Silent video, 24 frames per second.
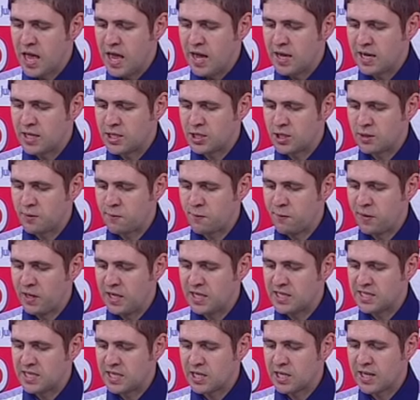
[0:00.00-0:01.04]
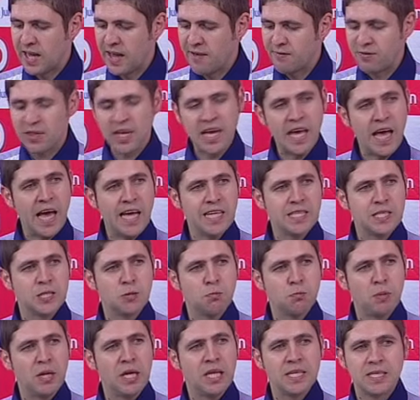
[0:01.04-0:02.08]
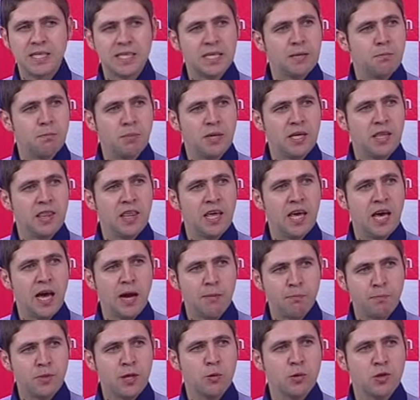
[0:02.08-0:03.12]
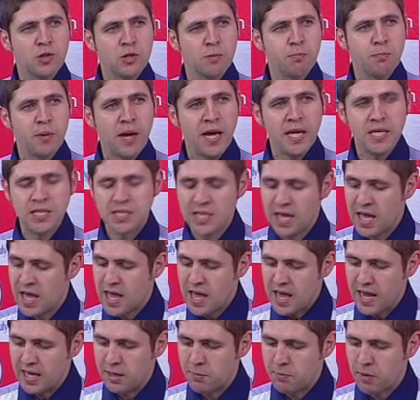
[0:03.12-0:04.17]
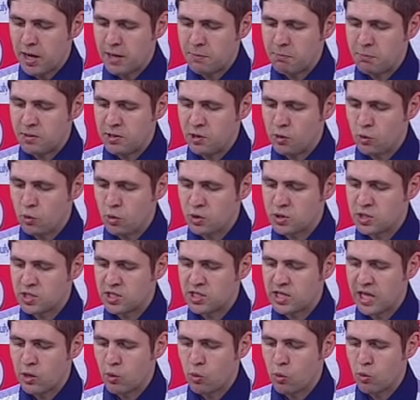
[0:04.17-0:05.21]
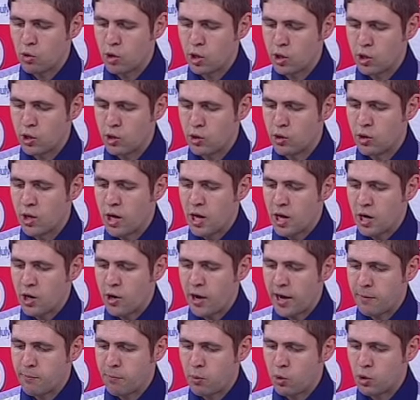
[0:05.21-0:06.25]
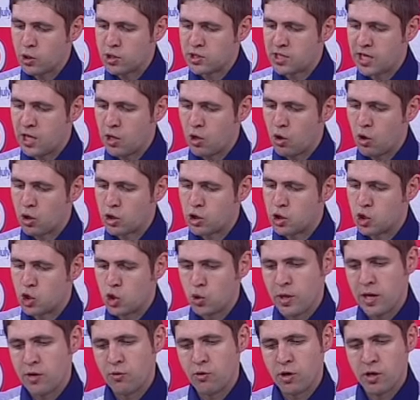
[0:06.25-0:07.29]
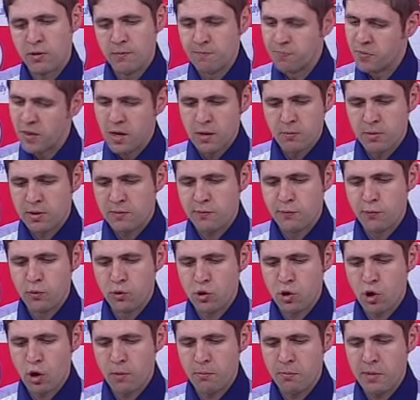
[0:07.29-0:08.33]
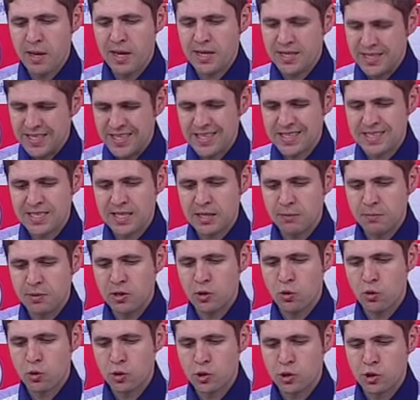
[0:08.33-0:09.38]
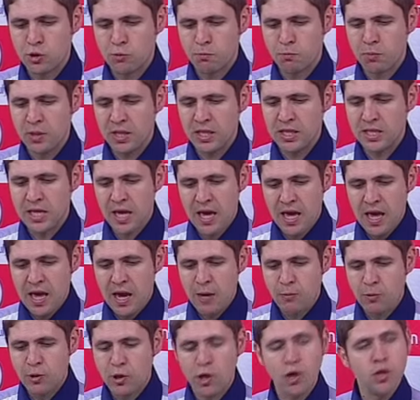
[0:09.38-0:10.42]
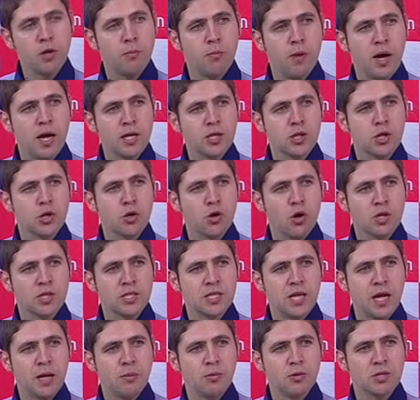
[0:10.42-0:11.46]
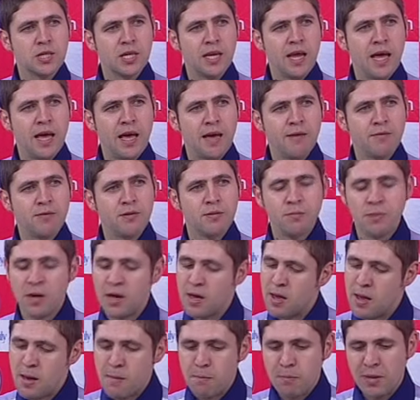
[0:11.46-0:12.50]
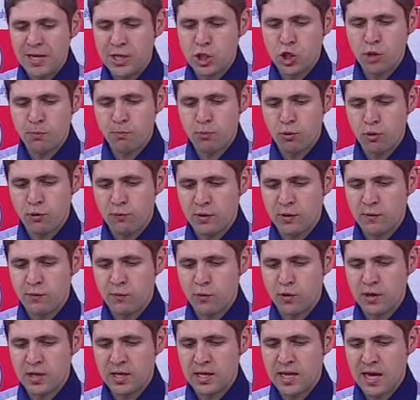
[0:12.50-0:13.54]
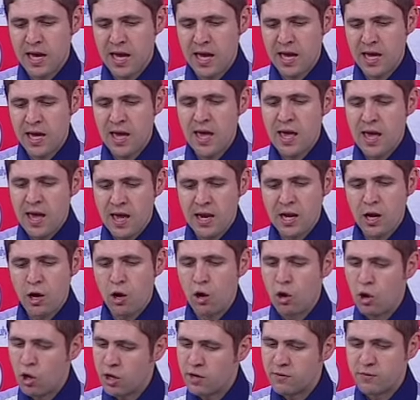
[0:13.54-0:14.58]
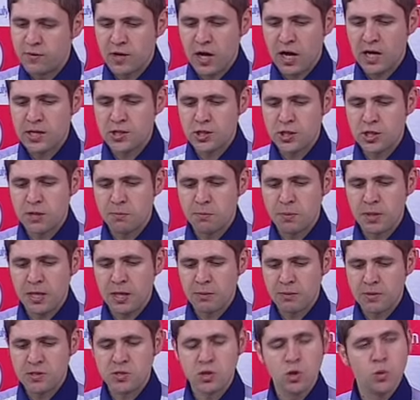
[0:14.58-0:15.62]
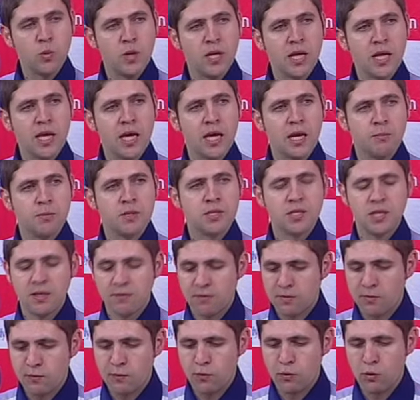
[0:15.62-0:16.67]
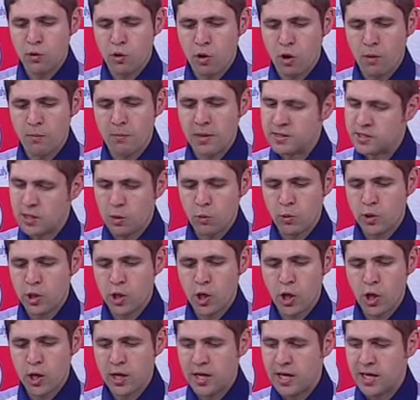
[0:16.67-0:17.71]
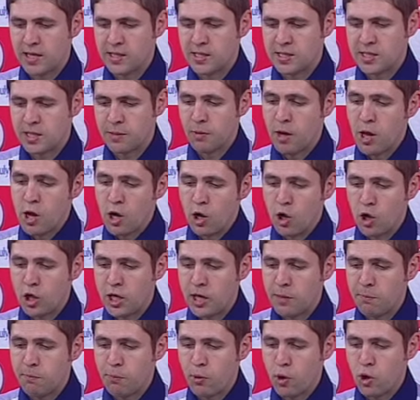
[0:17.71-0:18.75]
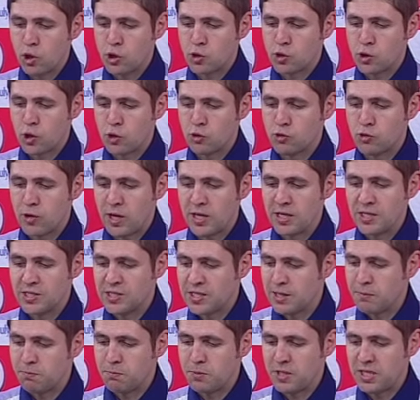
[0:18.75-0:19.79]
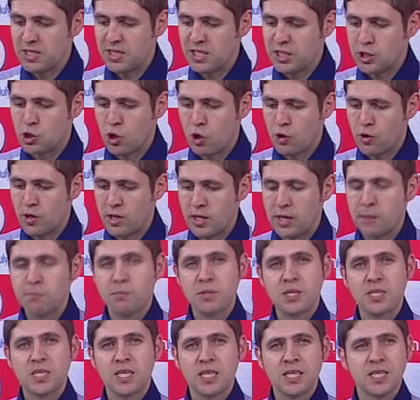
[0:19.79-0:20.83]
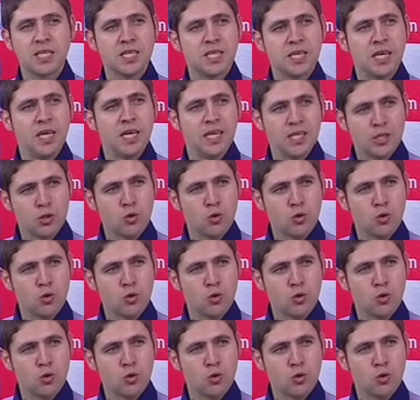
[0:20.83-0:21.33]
and I just feel he's going to have the gate speed. He's going to be there, up there with the pace, and he might be the horse that they all got to crack past that last 200. But full combat, he is going to be the horse to beat, and we know the Mike de Kock stable is going to have him picture perfect for the day, and a lot of guys are tipping him as the winner here, number 7, full combat. So I wouldn't go against him. Looking past those runners, Zambezi Torrent, number 16, he's